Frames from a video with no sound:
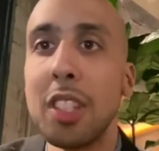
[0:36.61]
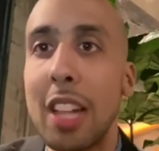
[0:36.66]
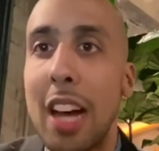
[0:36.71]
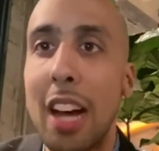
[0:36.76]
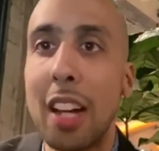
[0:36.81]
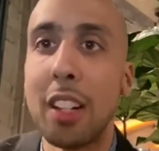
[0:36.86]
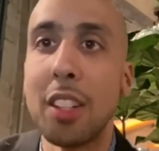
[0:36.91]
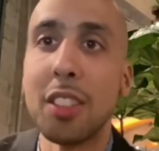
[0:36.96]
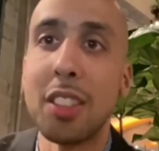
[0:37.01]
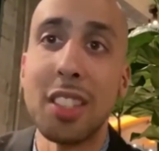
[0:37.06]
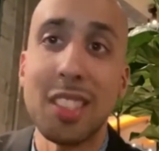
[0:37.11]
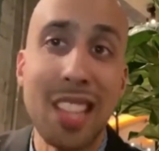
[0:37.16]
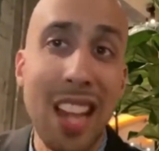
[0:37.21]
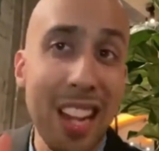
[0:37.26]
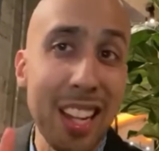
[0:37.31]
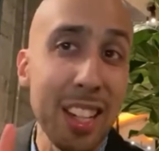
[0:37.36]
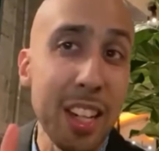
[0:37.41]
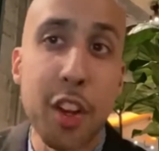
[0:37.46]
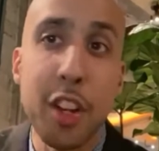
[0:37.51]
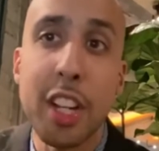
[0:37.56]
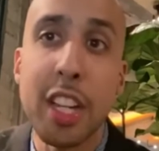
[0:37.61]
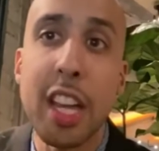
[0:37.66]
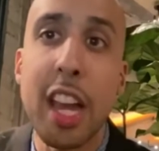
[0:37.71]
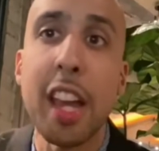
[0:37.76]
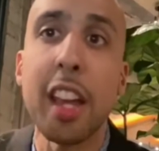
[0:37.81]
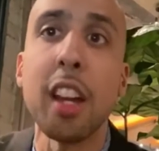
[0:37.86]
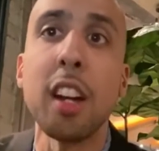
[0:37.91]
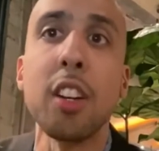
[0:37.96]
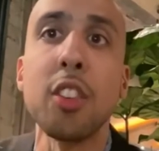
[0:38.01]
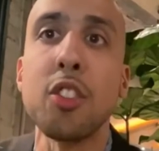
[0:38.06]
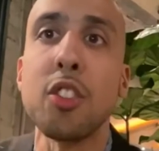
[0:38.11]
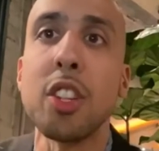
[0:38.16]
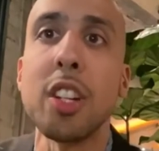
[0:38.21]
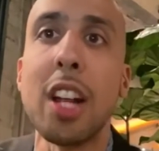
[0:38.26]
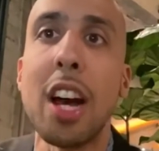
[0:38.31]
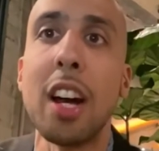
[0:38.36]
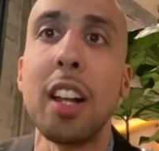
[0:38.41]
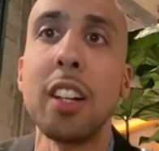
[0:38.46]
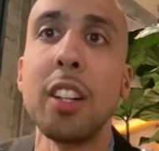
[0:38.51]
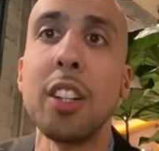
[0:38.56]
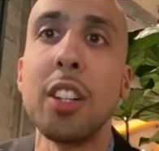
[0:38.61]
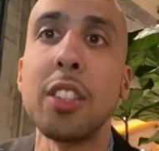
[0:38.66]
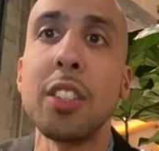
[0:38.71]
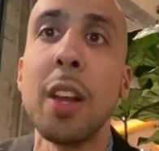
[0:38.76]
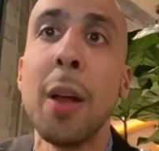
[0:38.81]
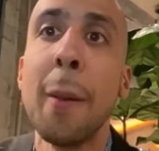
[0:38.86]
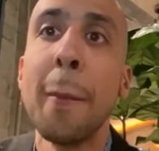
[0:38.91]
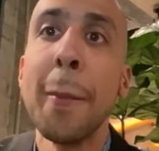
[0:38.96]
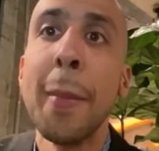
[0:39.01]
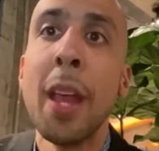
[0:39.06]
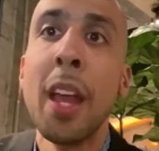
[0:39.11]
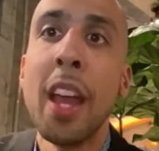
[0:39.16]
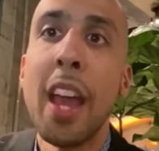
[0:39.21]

exactly $3,800